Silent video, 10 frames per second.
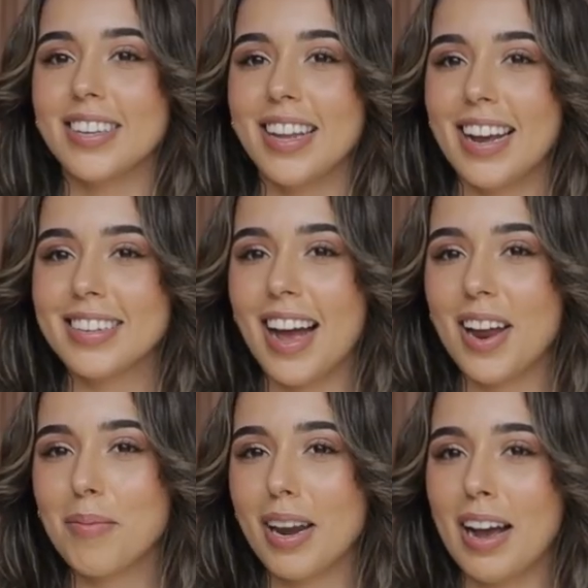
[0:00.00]
so the next
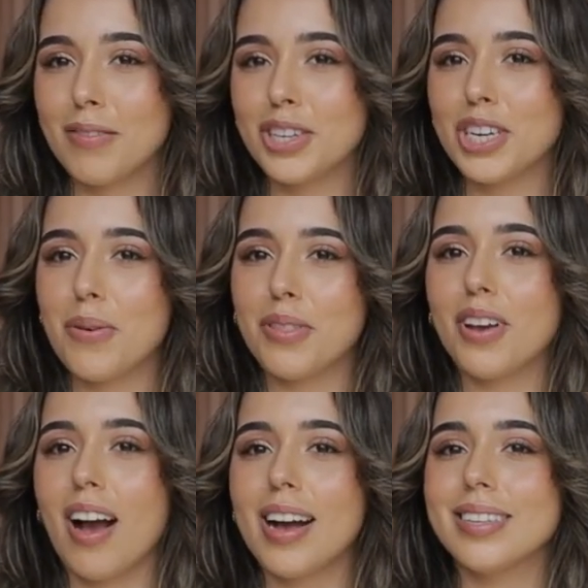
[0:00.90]
item that I have to share with
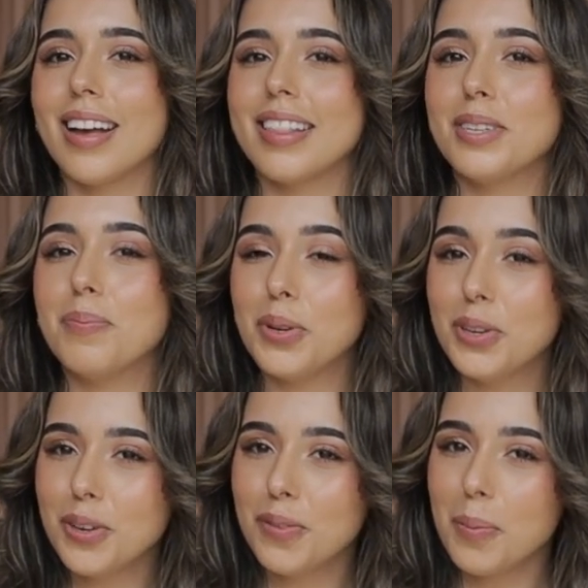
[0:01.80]
you guys are these
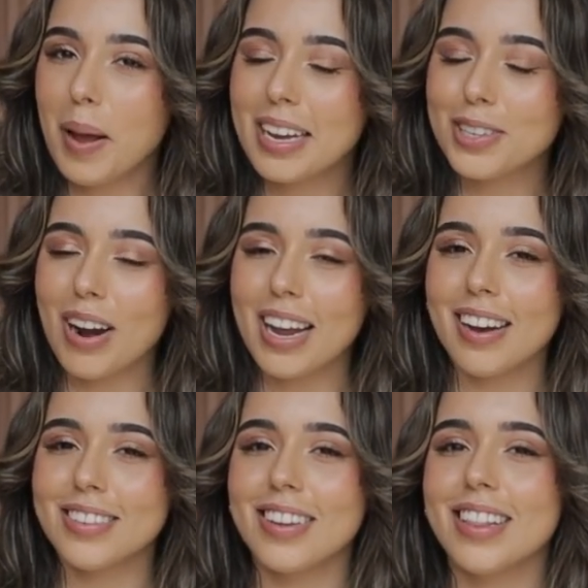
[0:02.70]
beautiful pants right
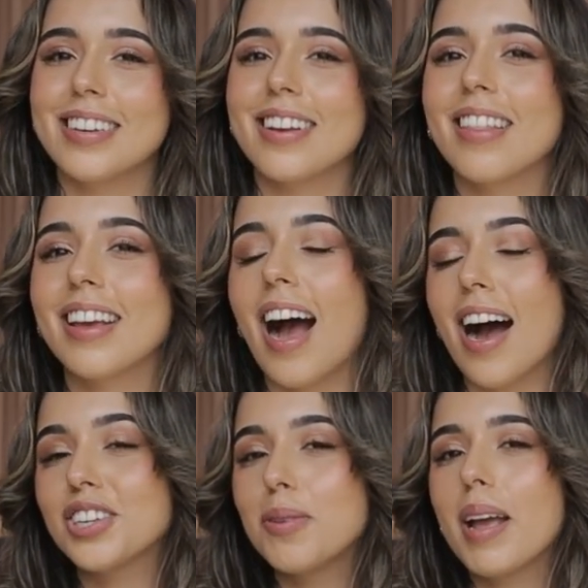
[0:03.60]
here. So these are the
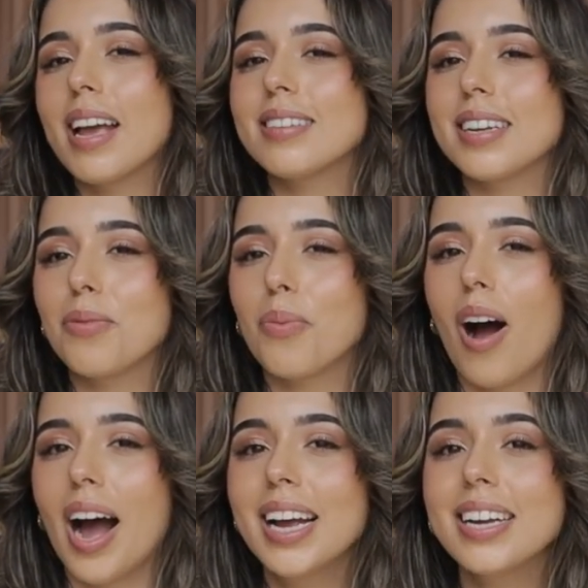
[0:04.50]
Archer pants in
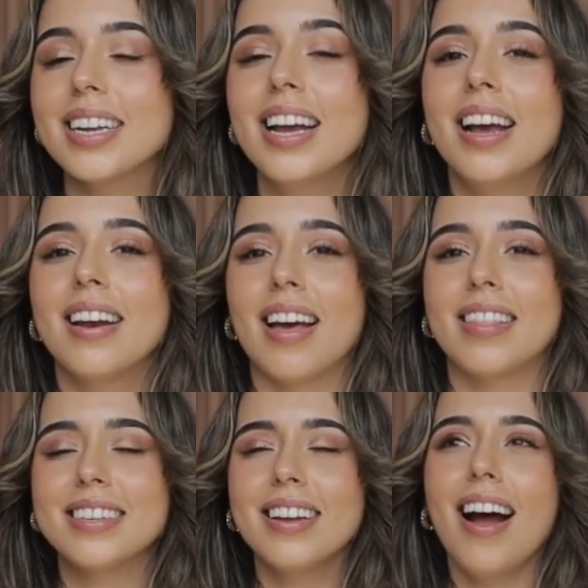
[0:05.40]
white. Now
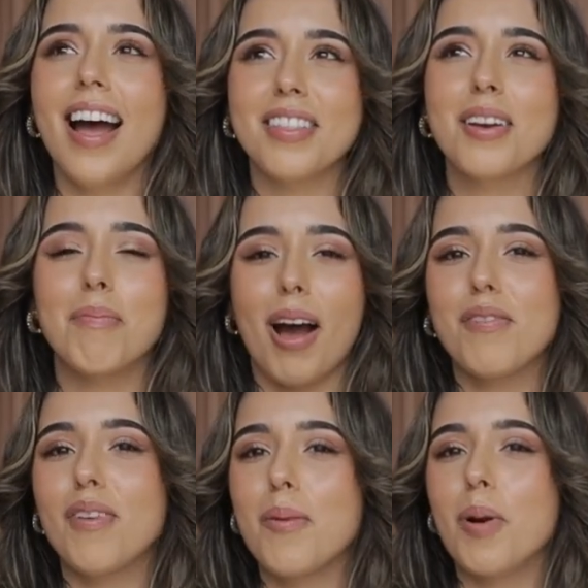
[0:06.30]
these are I think
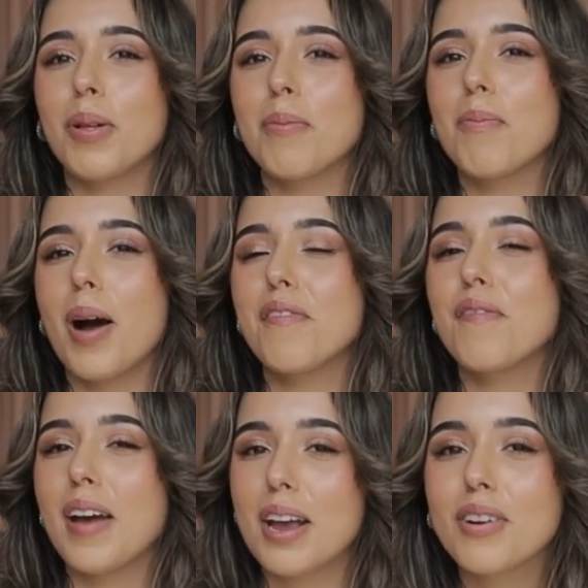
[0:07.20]
by far probably my
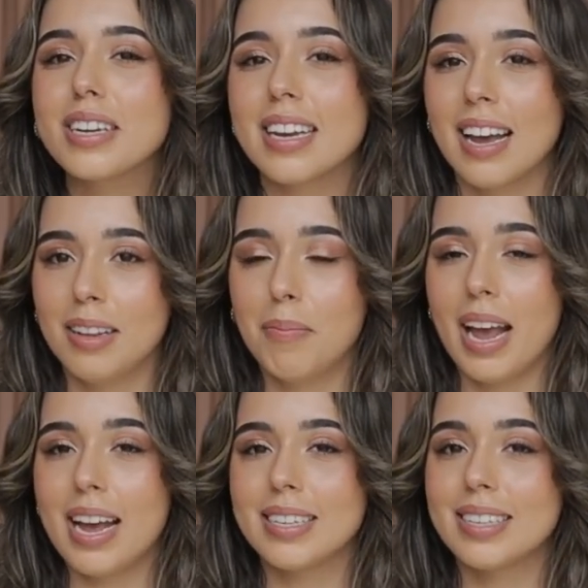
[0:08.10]
favorite tailored
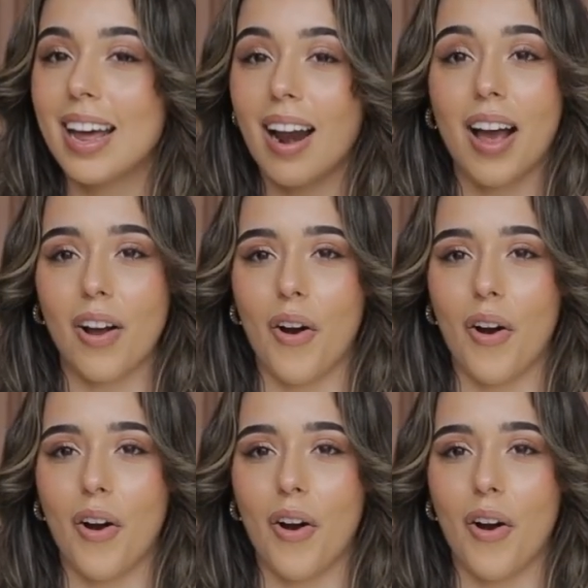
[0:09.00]
pants that I